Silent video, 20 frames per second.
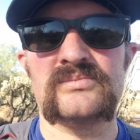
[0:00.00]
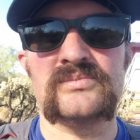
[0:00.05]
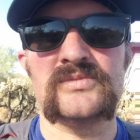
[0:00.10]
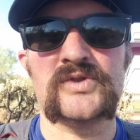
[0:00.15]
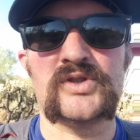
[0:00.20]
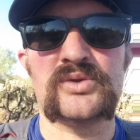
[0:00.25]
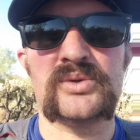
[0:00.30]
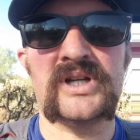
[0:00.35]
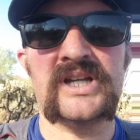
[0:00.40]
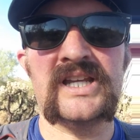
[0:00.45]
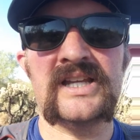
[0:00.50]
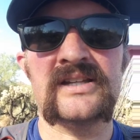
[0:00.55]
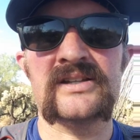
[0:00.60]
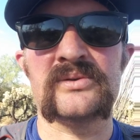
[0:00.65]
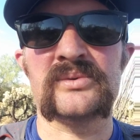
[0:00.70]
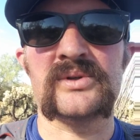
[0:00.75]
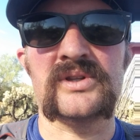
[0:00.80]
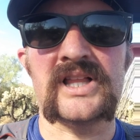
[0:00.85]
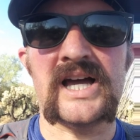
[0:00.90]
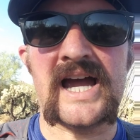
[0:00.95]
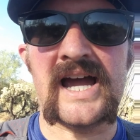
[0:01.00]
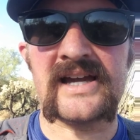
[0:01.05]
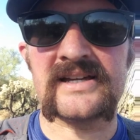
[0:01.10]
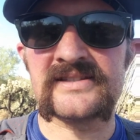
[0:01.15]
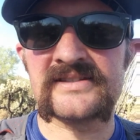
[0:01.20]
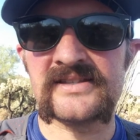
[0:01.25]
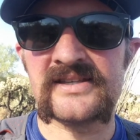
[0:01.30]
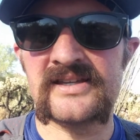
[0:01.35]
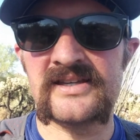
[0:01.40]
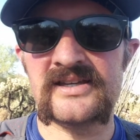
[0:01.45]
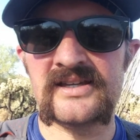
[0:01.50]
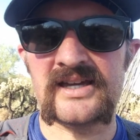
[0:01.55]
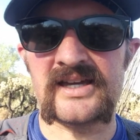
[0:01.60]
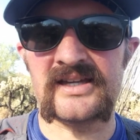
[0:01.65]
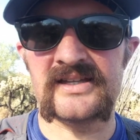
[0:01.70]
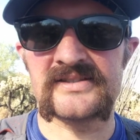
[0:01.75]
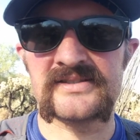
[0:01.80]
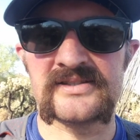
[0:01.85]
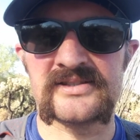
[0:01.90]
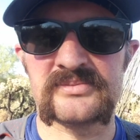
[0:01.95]
drinking to relax, I
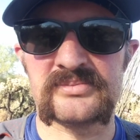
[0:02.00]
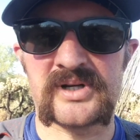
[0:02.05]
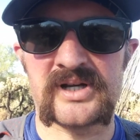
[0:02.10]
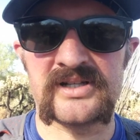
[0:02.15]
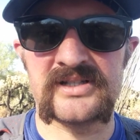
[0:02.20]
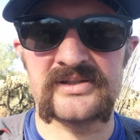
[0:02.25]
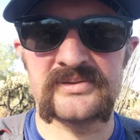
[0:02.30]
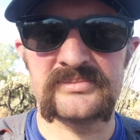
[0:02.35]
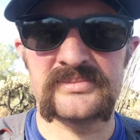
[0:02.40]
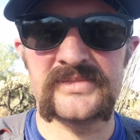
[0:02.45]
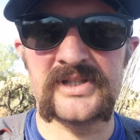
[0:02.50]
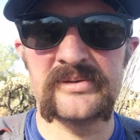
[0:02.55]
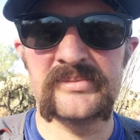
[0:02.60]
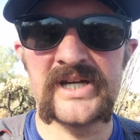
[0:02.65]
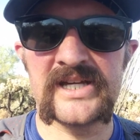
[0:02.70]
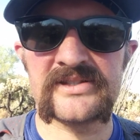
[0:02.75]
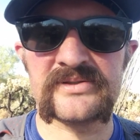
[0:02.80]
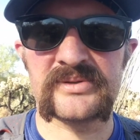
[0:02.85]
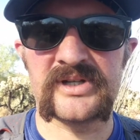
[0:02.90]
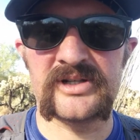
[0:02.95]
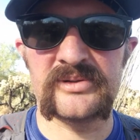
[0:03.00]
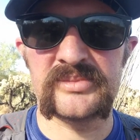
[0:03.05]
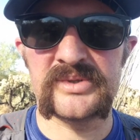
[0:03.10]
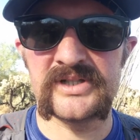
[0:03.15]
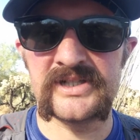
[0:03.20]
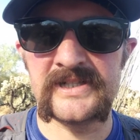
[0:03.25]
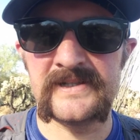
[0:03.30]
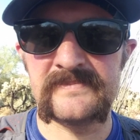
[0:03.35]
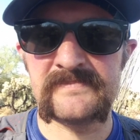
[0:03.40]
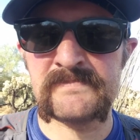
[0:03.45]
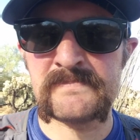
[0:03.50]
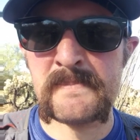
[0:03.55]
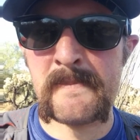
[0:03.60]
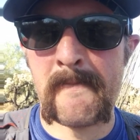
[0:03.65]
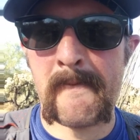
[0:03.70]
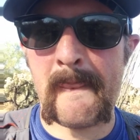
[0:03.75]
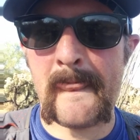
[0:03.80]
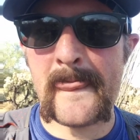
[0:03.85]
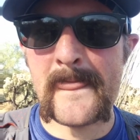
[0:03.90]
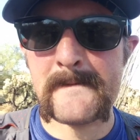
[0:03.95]
guess, is probably the best way to put it.
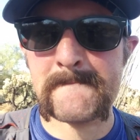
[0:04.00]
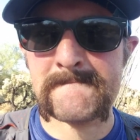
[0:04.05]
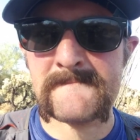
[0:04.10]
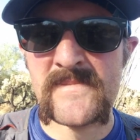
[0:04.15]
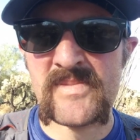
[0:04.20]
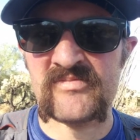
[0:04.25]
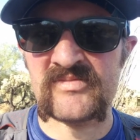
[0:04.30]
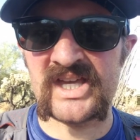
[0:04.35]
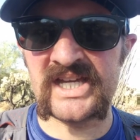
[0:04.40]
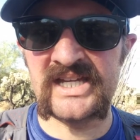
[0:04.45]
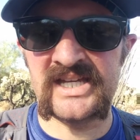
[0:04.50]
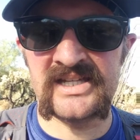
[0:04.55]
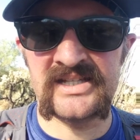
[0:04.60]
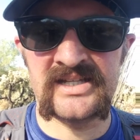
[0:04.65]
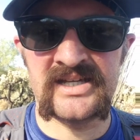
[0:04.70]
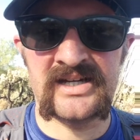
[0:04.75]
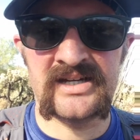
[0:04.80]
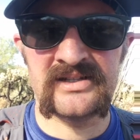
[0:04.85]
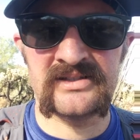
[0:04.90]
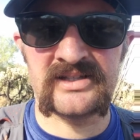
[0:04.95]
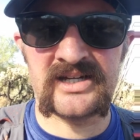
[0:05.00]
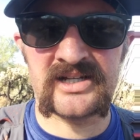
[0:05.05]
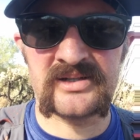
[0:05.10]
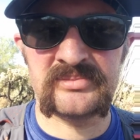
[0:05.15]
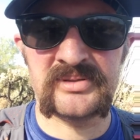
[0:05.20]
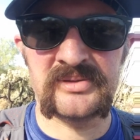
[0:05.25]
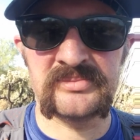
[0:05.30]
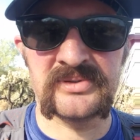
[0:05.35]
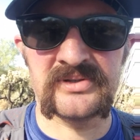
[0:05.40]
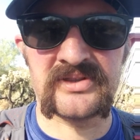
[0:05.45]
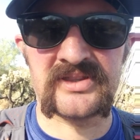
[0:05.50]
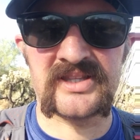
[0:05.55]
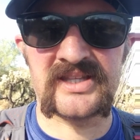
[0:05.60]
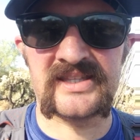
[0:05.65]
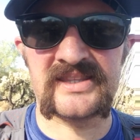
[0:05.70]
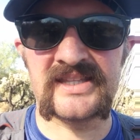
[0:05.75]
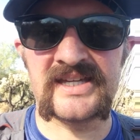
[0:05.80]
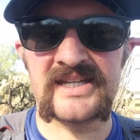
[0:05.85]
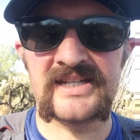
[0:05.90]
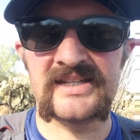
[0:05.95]
And a lot of people think
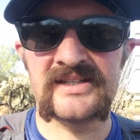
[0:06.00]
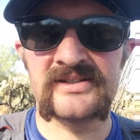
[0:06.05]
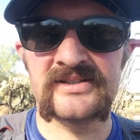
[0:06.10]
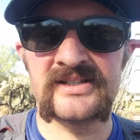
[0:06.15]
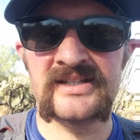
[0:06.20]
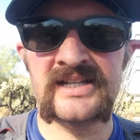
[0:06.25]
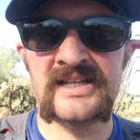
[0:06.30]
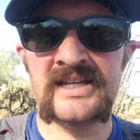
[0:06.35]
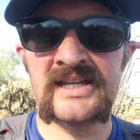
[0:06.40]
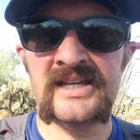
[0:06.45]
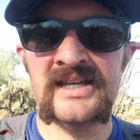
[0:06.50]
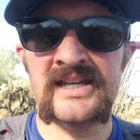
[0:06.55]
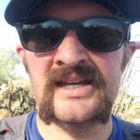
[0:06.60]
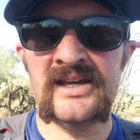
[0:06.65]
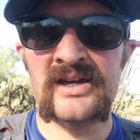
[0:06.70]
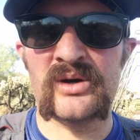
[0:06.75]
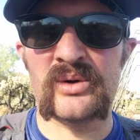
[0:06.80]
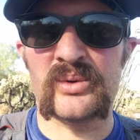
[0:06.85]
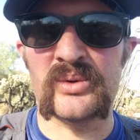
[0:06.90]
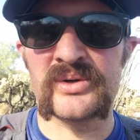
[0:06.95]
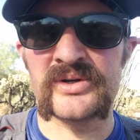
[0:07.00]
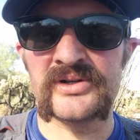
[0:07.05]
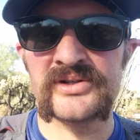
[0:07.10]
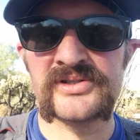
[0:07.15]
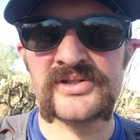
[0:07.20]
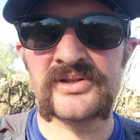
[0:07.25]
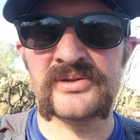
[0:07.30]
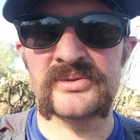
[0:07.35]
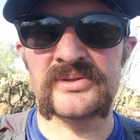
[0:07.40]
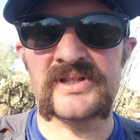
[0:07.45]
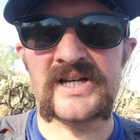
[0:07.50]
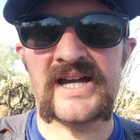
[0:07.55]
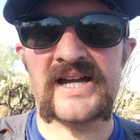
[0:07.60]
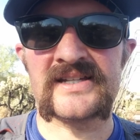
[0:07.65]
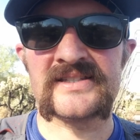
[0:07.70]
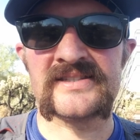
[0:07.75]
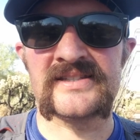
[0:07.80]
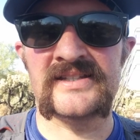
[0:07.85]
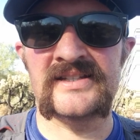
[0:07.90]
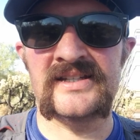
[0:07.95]
that in order to
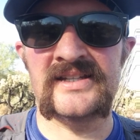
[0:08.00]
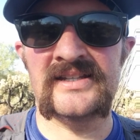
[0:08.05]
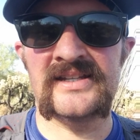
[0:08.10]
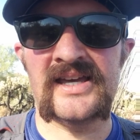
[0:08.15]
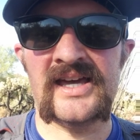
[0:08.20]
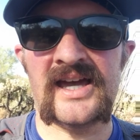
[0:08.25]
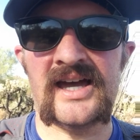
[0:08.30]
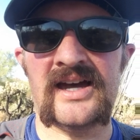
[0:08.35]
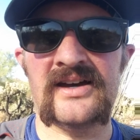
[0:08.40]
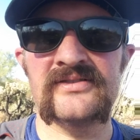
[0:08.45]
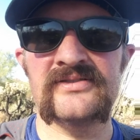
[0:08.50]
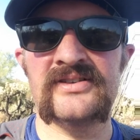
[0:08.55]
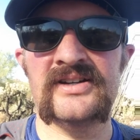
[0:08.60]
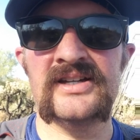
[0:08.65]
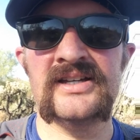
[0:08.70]
relax, they need to have